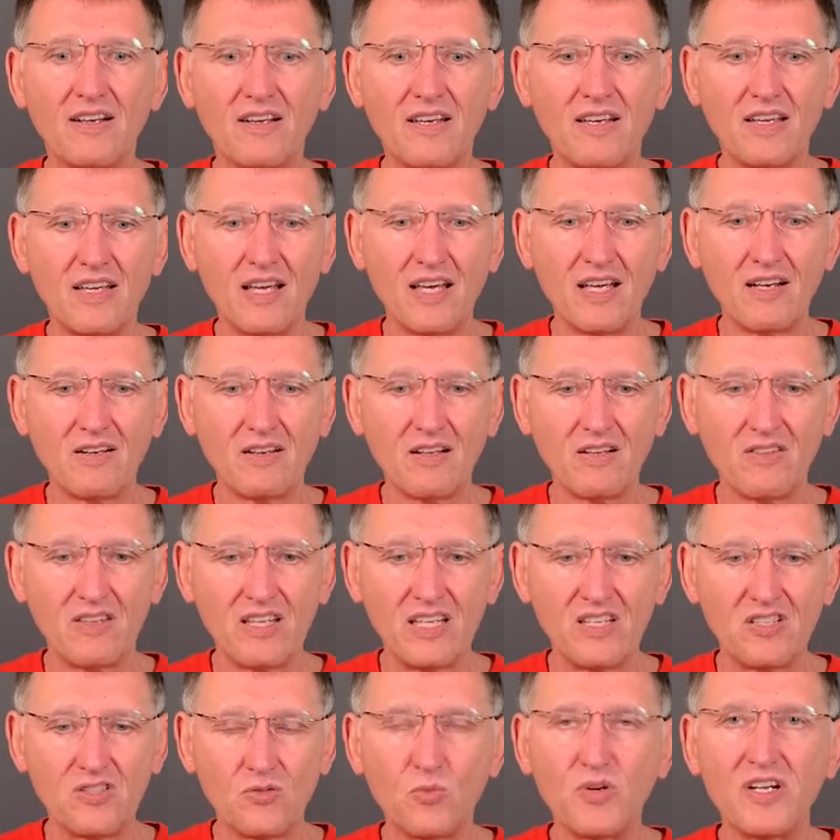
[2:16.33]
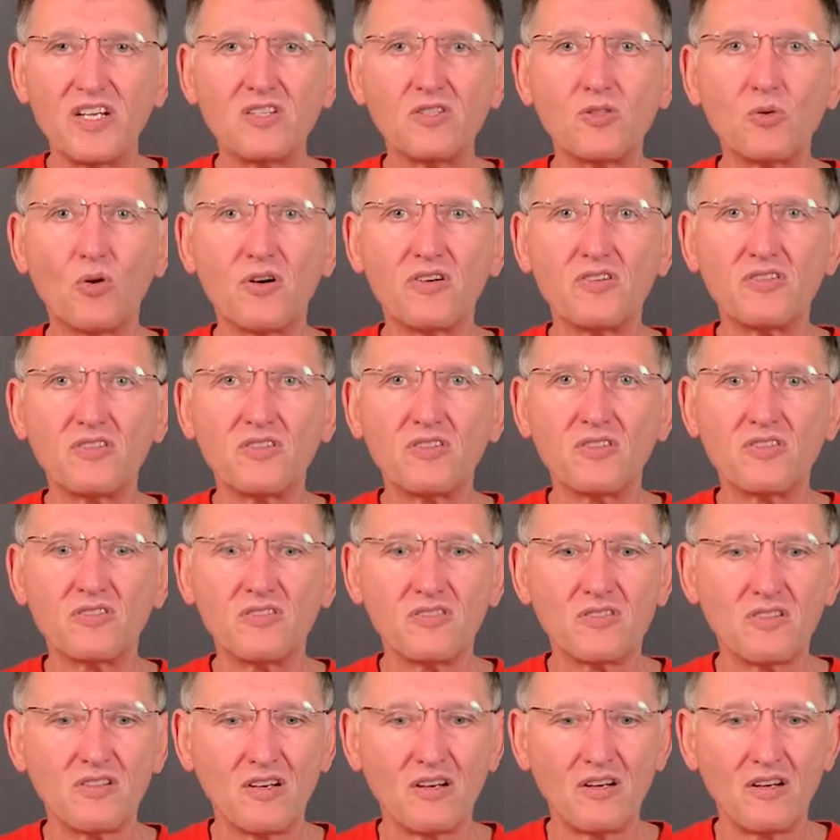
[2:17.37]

get these resources